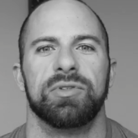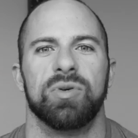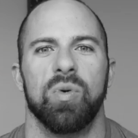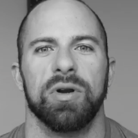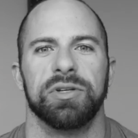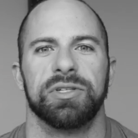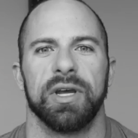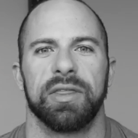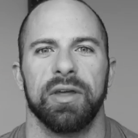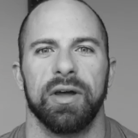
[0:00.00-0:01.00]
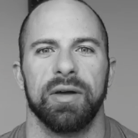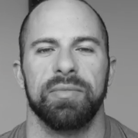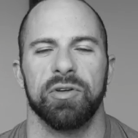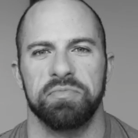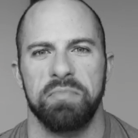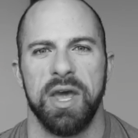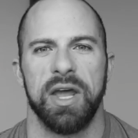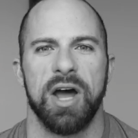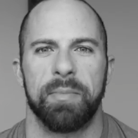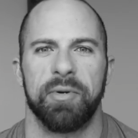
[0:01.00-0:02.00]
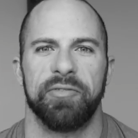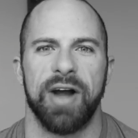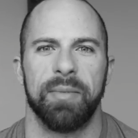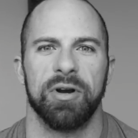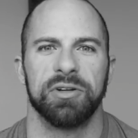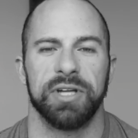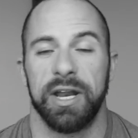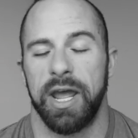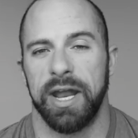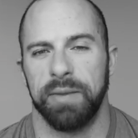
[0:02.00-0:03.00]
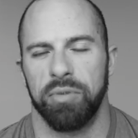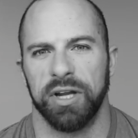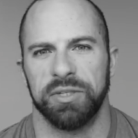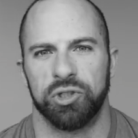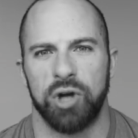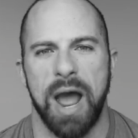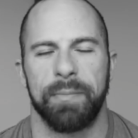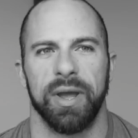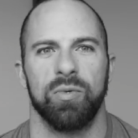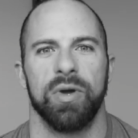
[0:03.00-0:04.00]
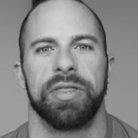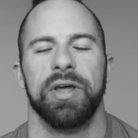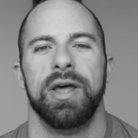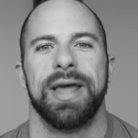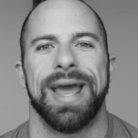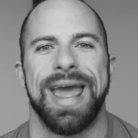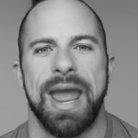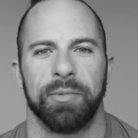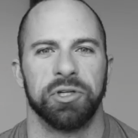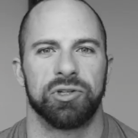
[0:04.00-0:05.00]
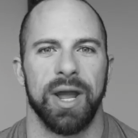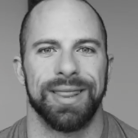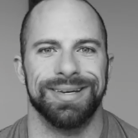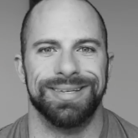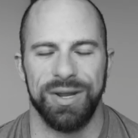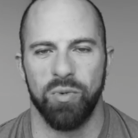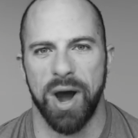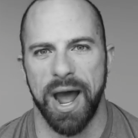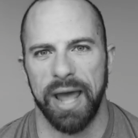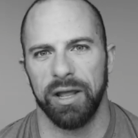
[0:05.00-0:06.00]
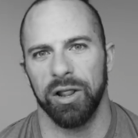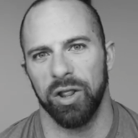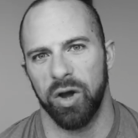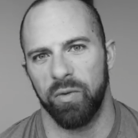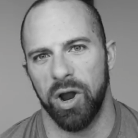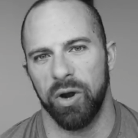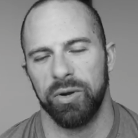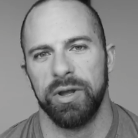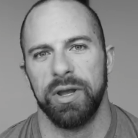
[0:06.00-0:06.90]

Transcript: towards like the mid upper fibers and, and bring some trap in with a hammer strength DY low row.